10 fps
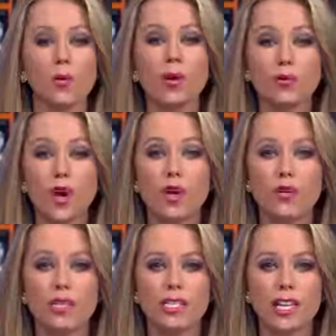When
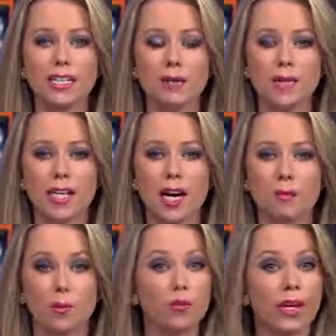roads suddenly
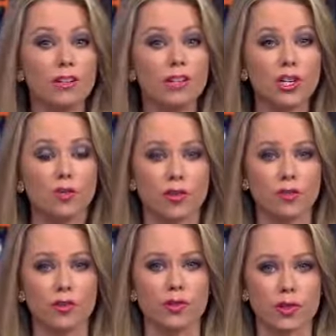become raging
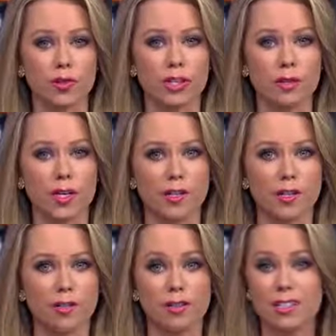rivers during the
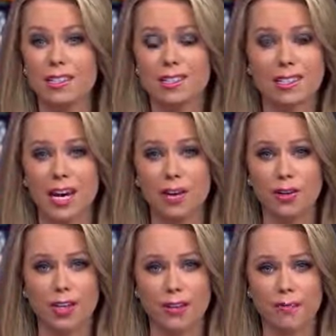monsoon, it's
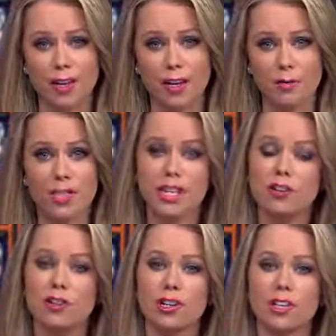scary and
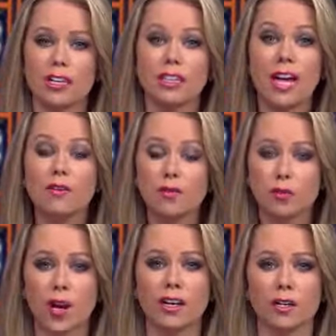potentially
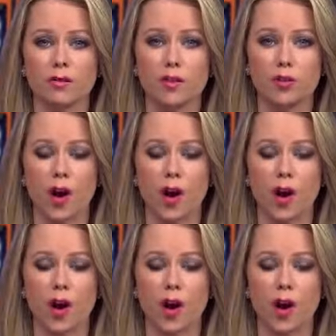life-threatening for